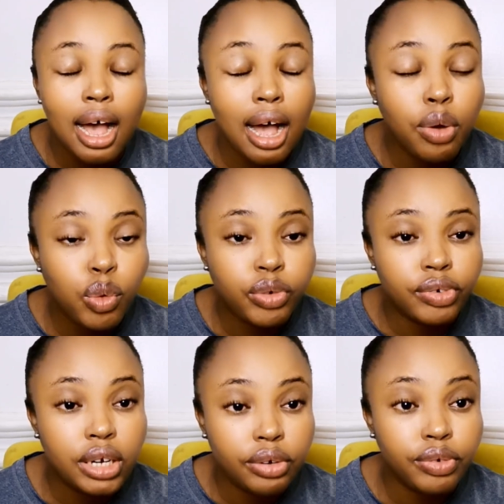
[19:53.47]
I would
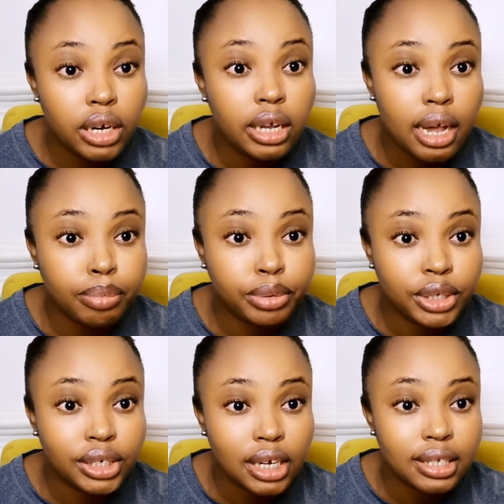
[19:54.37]
really, really
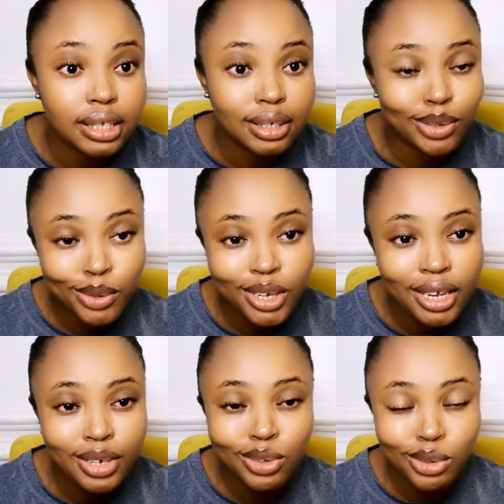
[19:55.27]
appreciate it.
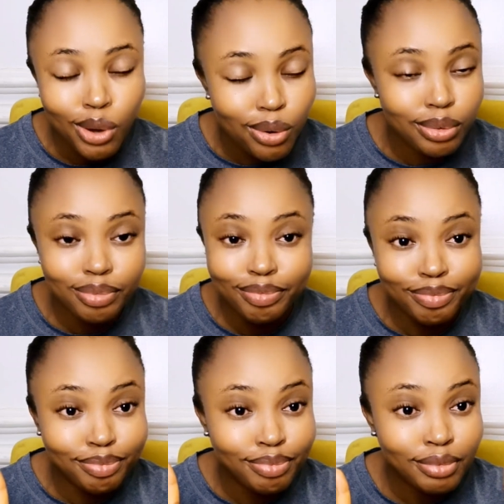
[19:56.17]
Okay, so
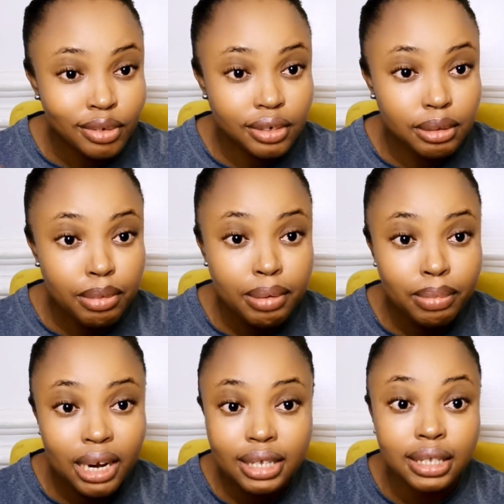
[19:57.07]
remain
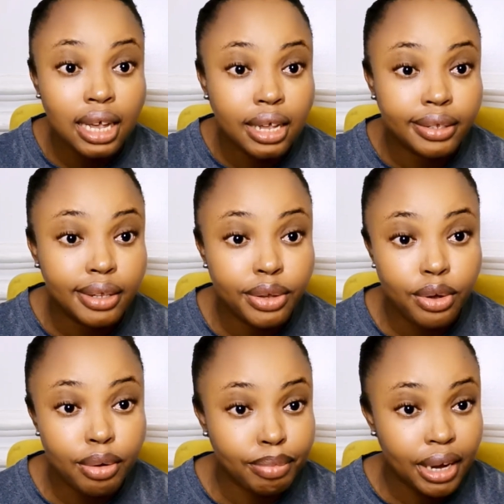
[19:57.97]
blessed and see
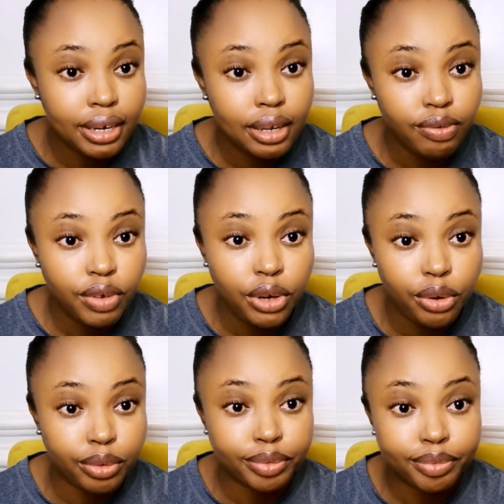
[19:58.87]
you on my next
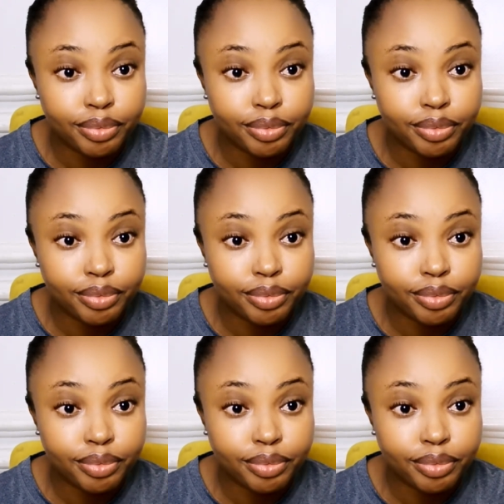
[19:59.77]
video.